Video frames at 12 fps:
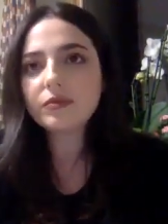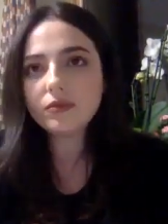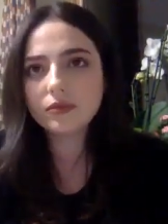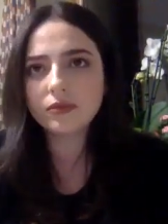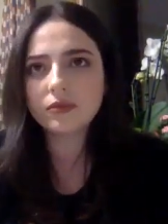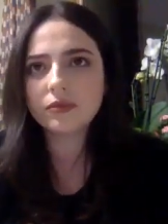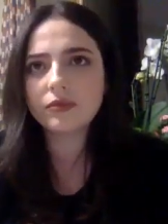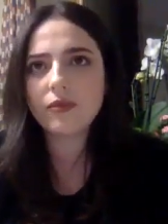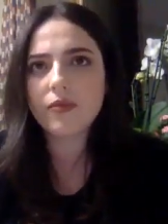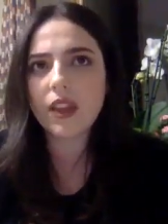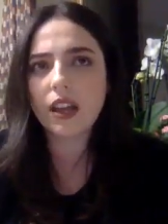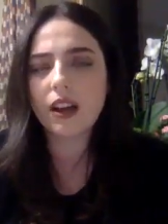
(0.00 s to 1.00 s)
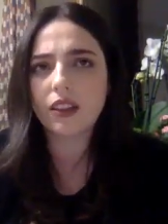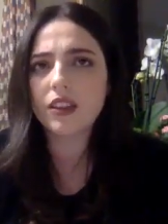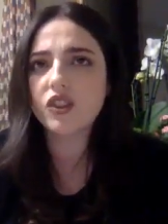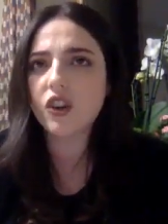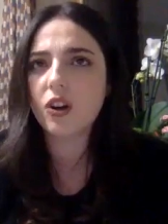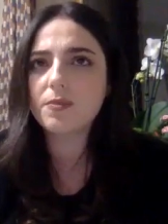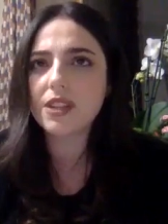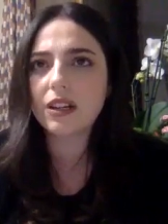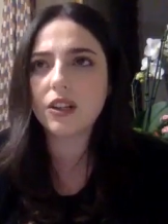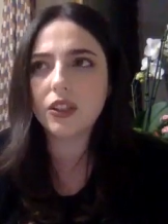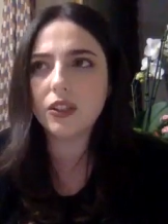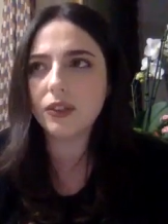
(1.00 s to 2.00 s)
Mm, other jobs
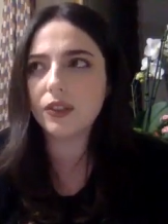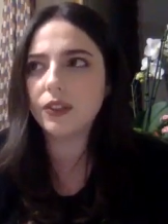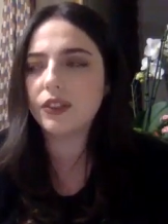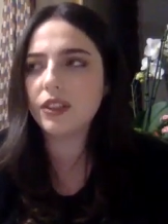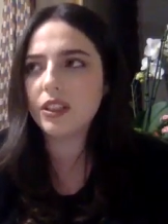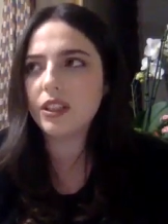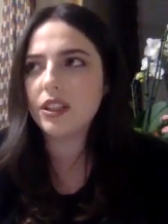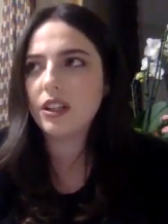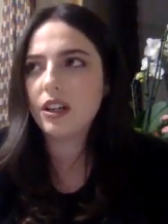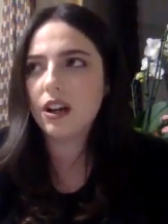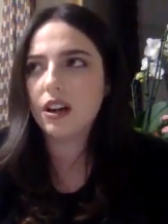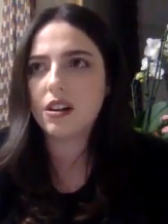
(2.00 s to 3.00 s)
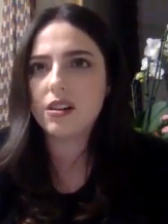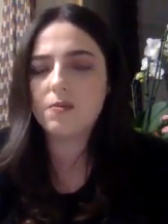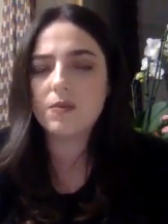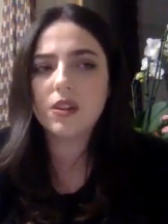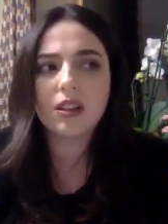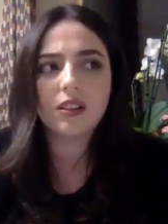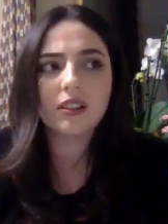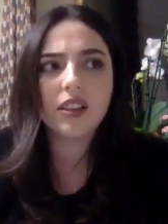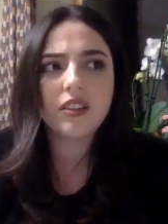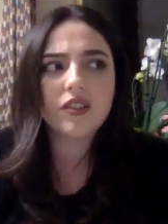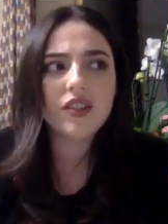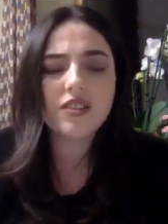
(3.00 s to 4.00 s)
include um,
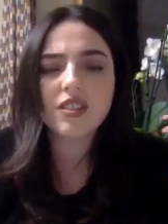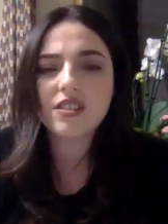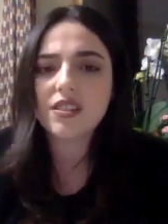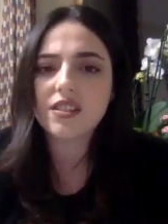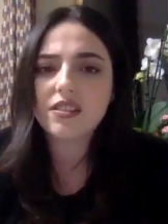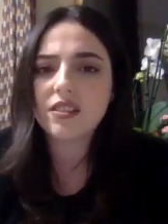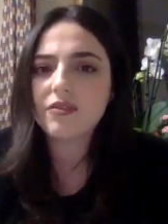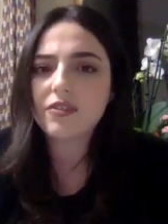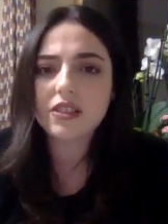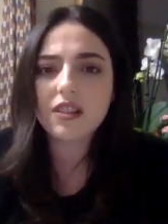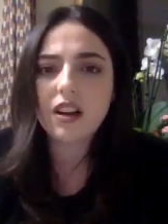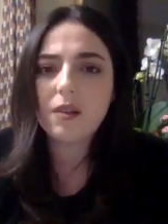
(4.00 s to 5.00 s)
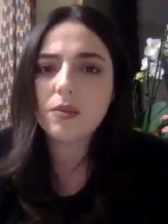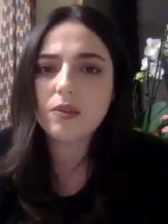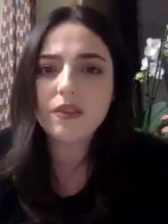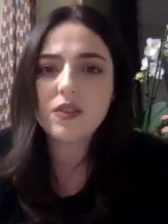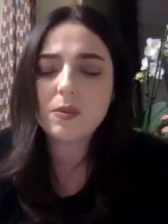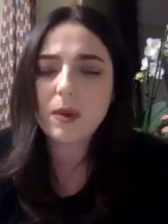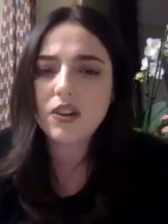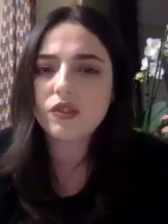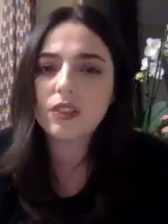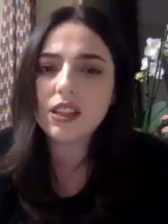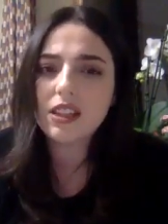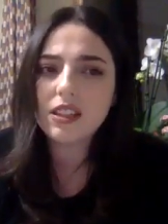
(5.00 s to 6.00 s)
teacher's assistant, for example, with special
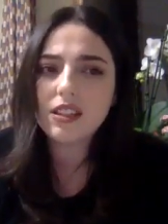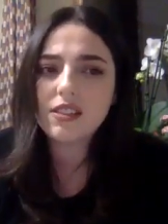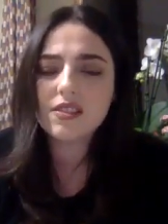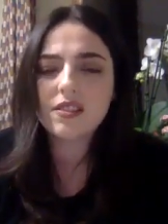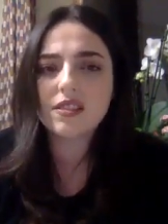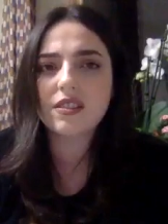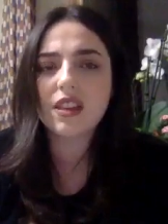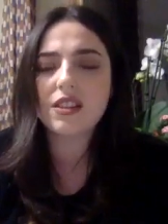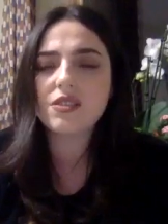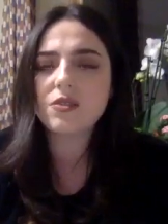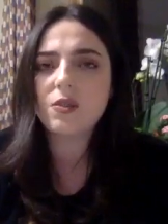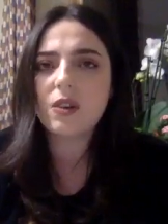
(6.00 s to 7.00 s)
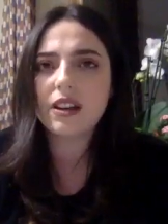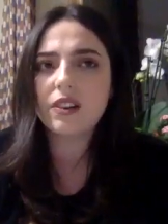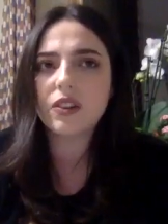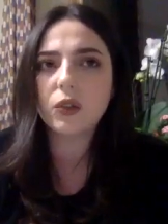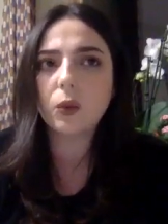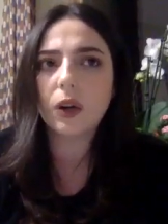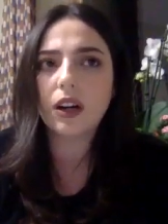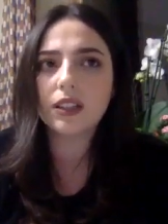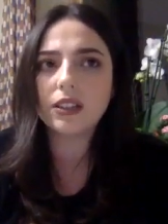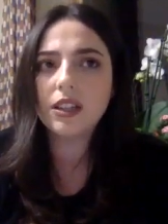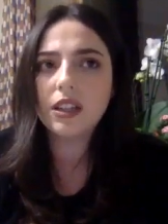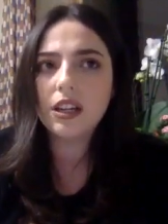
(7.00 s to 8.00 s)
needs. That's quite a good
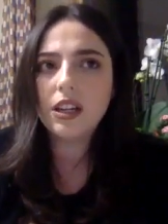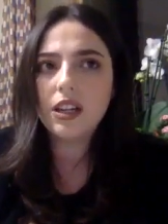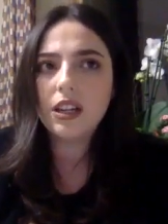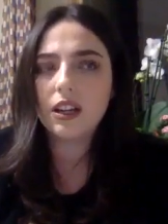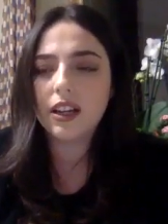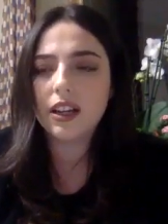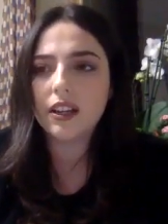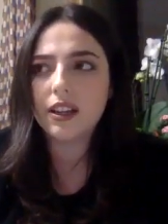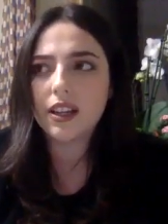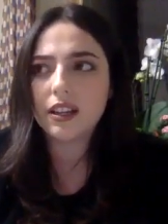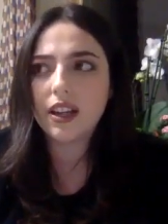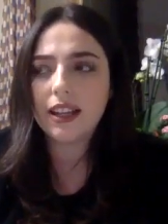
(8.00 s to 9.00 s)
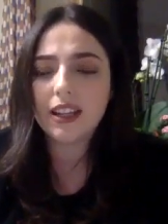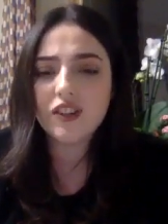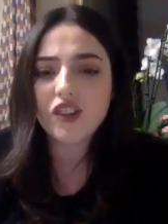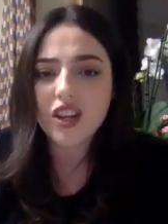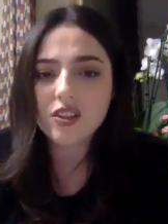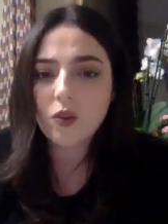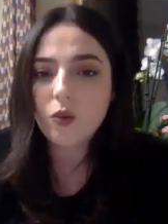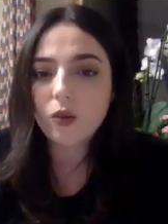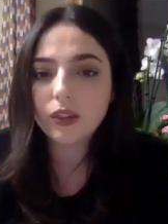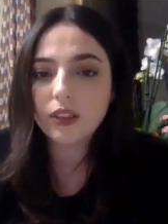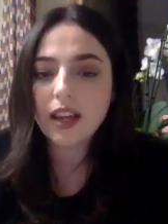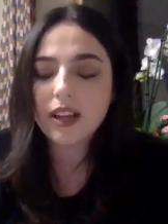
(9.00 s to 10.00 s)
one. A NHS
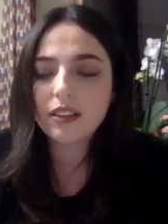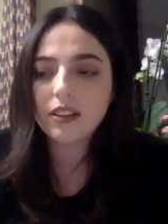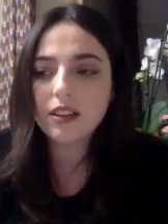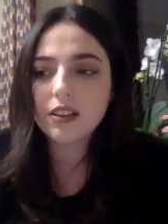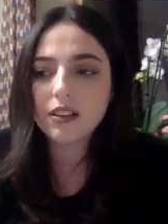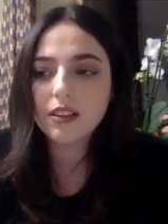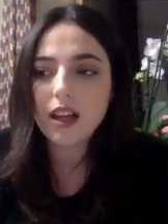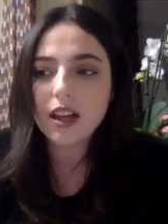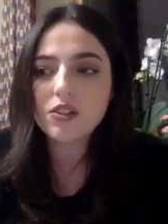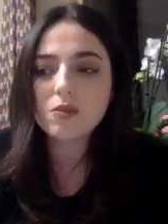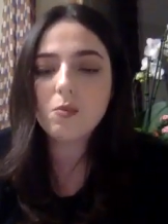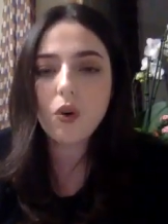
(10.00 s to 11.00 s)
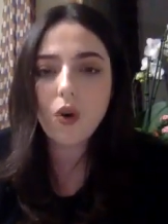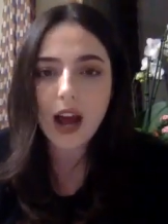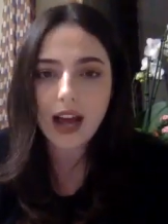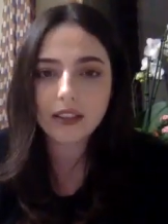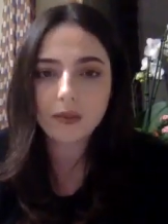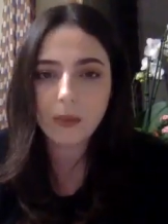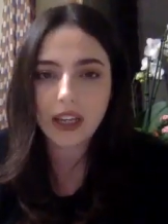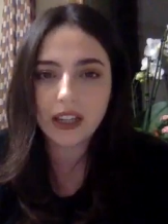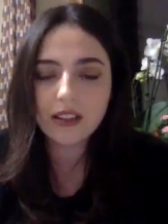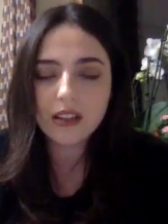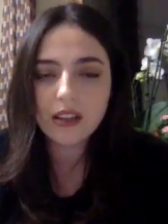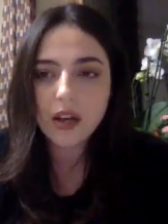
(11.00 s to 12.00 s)
coordinator. That's more
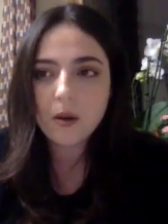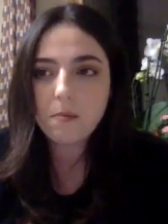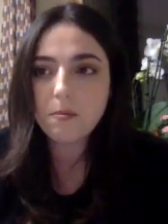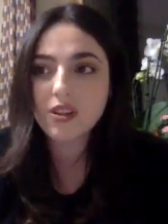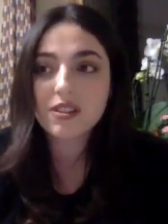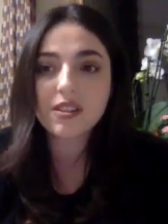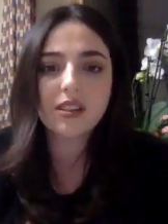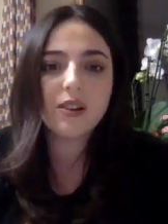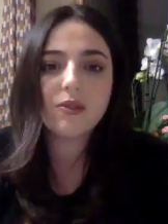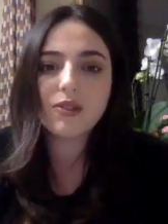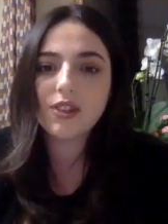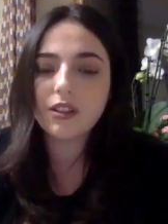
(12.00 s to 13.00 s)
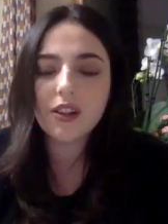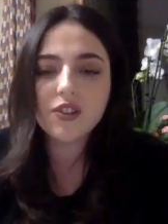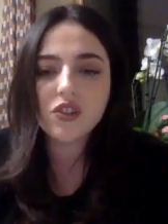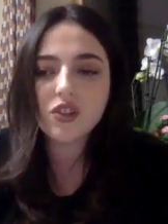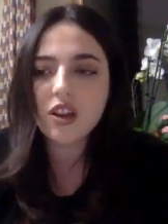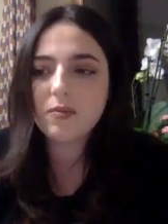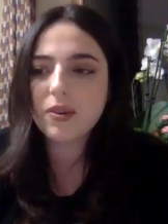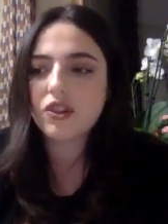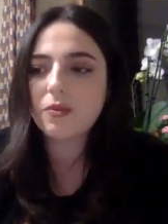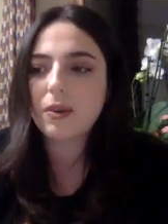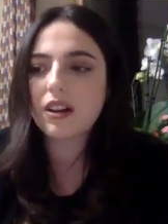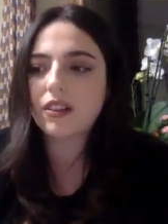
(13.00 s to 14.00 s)
admin, but still, you learn so much
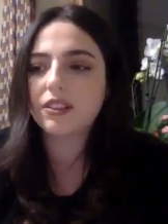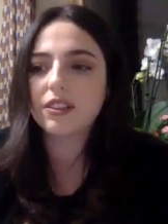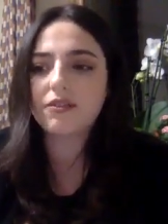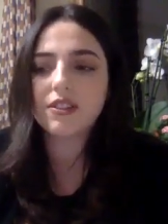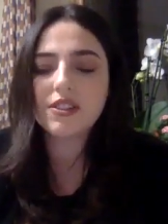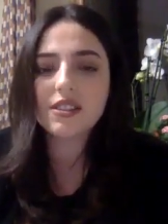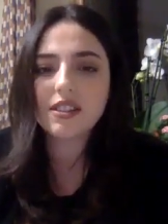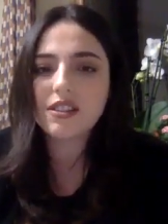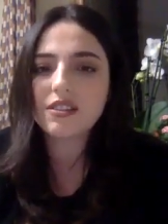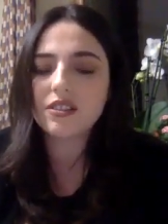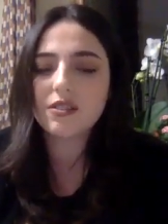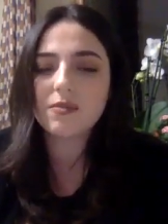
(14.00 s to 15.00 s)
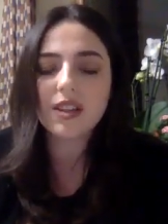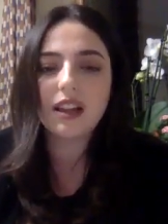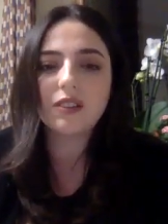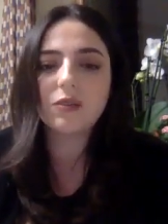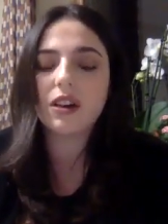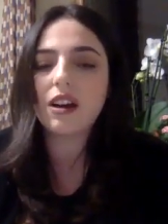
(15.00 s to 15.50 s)
about the different systems and